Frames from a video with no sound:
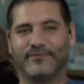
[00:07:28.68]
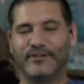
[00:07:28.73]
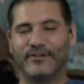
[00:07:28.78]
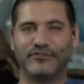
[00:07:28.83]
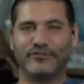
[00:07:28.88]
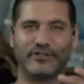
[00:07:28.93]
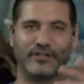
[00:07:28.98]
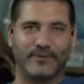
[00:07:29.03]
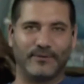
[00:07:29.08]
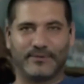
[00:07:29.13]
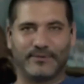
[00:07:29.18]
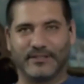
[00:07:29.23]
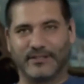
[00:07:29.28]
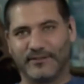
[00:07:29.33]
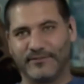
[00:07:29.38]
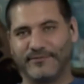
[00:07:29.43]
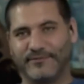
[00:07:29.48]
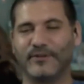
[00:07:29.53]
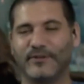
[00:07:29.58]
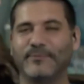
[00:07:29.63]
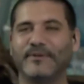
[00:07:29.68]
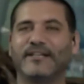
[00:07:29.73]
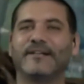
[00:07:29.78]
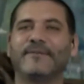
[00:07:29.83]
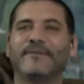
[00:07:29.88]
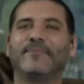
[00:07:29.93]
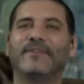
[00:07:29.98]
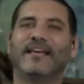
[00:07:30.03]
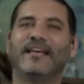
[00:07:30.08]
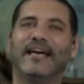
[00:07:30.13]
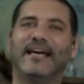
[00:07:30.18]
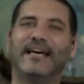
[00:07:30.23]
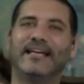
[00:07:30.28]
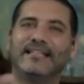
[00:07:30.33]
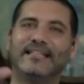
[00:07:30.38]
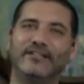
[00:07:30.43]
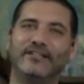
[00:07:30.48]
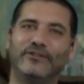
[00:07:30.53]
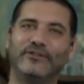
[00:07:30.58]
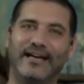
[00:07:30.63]
finishing up the filming,
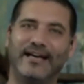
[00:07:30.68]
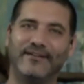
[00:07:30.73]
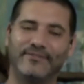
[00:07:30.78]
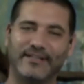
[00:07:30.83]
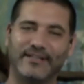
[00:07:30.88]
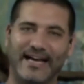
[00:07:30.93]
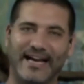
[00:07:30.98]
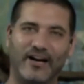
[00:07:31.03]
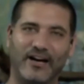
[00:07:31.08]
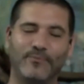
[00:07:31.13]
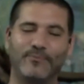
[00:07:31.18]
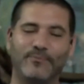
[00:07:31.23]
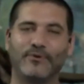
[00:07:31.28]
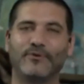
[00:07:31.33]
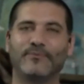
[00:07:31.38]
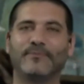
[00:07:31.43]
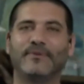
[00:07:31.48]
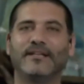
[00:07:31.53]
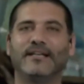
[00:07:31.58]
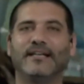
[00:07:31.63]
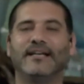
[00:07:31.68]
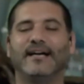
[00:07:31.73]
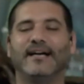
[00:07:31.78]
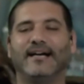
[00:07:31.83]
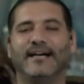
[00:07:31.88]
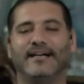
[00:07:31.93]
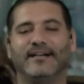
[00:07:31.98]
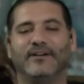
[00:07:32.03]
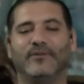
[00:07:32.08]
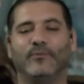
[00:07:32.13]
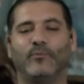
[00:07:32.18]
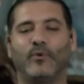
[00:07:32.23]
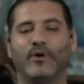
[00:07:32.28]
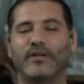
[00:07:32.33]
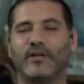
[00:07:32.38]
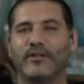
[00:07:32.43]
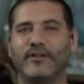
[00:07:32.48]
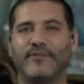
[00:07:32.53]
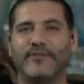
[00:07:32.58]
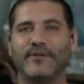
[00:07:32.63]
and then you have the album.
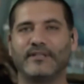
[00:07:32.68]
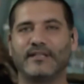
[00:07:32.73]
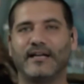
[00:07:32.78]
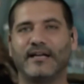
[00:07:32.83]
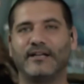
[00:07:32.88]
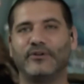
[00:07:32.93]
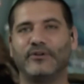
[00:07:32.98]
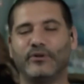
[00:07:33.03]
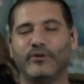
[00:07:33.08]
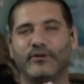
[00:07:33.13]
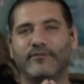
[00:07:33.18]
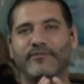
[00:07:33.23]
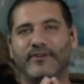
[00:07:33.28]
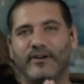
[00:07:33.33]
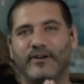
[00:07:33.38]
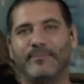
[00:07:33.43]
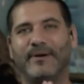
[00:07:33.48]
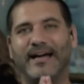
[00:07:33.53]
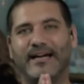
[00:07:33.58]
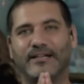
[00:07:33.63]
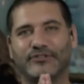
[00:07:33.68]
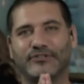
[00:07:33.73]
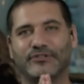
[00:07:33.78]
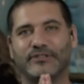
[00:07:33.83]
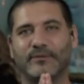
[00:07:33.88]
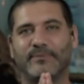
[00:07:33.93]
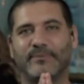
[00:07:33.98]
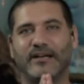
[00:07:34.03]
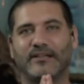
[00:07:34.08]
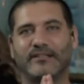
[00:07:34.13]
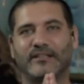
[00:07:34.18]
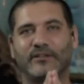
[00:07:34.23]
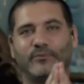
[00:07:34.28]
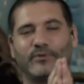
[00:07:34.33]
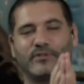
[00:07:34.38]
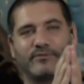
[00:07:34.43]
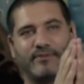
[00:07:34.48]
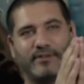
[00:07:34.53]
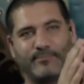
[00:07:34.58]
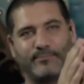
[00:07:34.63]
One other thing that I know you're very passionate about, and it
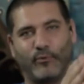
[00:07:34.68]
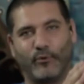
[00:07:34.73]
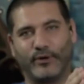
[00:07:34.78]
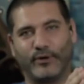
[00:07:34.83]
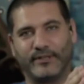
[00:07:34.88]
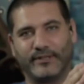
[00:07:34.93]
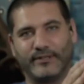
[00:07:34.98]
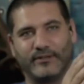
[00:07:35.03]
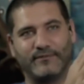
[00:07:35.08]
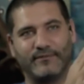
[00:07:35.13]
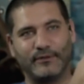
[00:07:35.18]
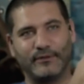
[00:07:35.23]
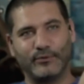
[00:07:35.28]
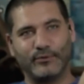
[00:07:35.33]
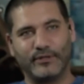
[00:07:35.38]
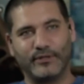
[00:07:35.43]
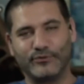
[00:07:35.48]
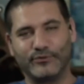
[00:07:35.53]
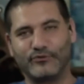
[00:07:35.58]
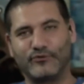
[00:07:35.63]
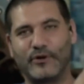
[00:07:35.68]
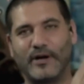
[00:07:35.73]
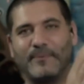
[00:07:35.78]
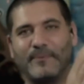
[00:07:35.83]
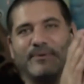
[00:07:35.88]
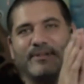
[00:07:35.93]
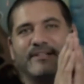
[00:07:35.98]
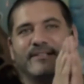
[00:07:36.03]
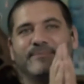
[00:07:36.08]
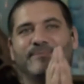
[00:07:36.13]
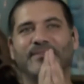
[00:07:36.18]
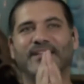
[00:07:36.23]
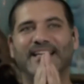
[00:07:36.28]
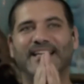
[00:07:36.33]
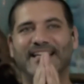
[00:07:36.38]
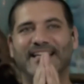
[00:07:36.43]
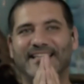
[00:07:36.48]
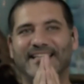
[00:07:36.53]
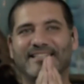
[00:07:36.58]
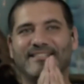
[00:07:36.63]
was very poignant of Luna to drop in,
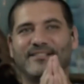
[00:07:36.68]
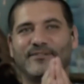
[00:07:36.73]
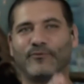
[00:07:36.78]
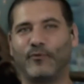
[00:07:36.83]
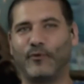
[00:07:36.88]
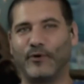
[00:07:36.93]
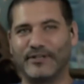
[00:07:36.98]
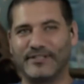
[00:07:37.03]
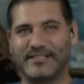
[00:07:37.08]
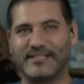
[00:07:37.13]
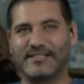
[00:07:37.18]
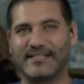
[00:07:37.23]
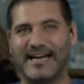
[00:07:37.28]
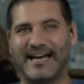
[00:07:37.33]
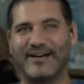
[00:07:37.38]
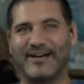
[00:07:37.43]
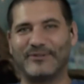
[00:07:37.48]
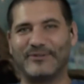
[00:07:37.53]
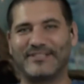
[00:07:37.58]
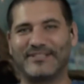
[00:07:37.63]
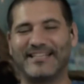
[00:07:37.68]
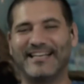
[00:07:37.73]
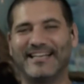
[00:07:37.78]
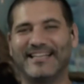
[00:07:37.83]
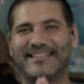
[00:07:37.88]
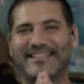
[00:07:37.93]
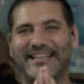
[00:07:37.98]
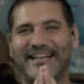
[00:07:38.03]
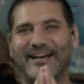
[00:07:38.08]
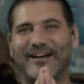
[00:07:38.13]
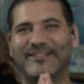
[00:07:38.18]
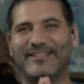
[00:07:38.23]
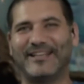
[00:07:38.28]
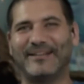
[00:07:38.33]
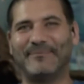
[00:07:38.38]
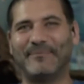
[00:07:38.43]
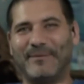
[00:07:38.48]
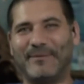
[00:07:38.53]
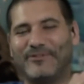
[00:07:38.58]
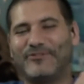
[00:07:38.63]
is Voices Out.
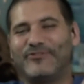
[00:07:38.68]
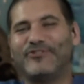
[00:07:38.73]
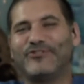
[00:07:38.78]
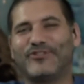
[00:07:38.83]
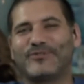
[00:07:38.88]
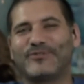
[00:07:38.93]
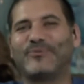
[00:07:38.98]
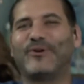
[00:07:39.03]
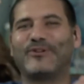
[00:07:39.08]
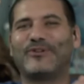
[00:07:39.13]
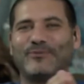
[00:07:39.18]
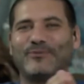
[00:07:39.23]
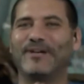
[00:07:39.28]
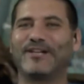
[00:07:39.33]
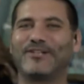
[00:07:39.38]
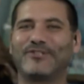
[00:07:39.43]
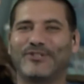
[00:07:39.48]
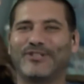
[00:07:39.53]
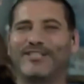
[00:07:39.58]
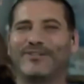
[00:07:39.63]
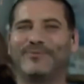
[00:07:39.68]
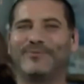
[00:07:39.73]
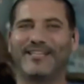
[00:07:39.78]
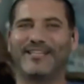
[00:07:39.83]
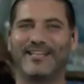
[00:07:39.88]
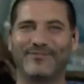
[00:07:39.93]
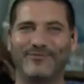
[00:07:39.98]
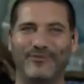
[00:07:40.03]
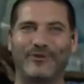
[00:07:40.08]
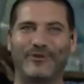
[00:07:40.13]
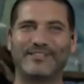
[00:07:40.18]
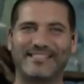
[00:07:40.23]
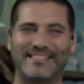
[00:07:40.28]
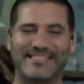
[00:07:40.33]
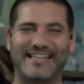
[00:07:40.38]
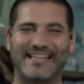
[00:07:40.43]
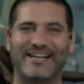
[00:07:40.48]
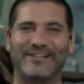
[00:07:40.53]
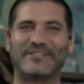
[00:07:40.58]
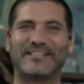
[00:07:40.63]
That maybe she just wanted to make sure that we get
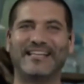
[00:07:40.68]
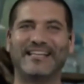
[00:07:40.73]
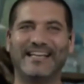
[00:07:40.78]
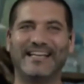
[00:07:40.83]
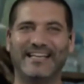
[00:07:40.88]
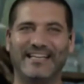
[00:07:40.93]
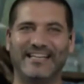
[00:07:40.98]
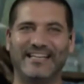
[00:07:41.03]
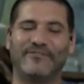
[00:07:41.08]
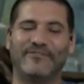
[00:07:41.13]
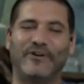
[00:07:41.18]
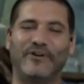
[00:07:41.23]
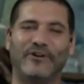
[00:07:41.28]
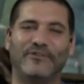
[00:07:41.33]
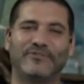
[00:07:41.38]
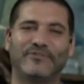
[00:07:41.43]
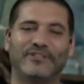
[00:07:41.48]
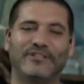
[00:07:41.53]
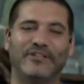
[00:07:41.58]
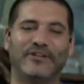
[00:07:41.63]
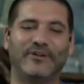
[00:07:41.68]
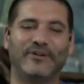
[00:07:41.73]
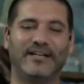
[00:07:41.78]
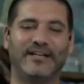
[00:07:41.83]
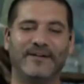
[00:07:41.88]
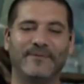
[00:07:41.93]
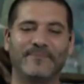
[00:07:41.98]
Voices Out involved, and